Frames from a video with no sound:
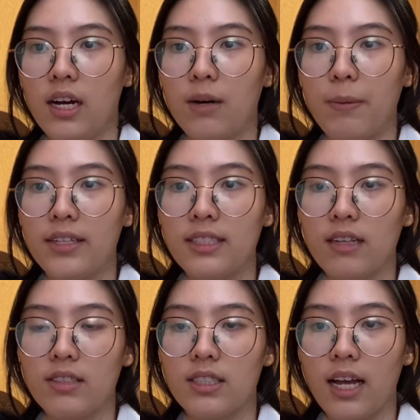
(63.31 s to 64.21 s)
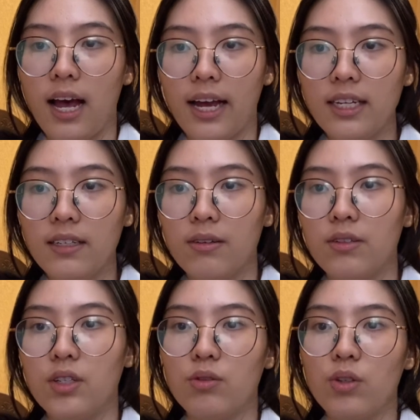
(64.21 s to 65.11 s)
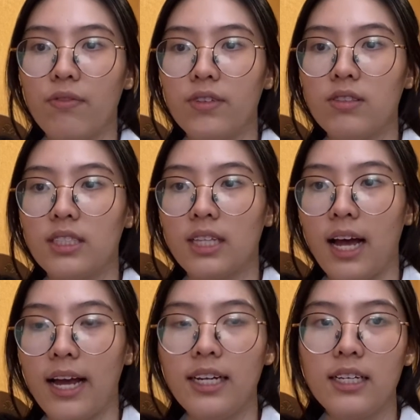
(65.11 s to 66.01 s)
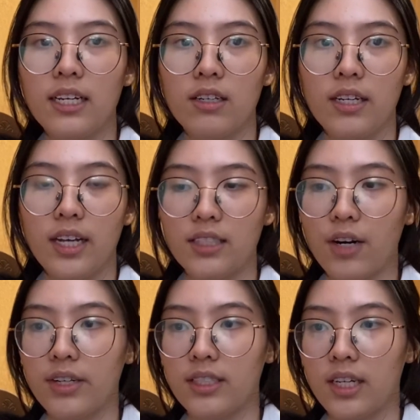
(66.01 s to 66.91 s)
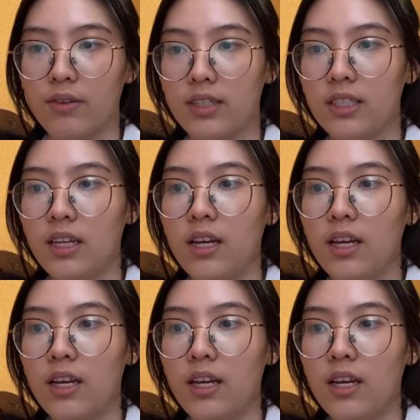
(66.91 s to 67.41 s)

band cells high, neutrophil is high, ESR is increased.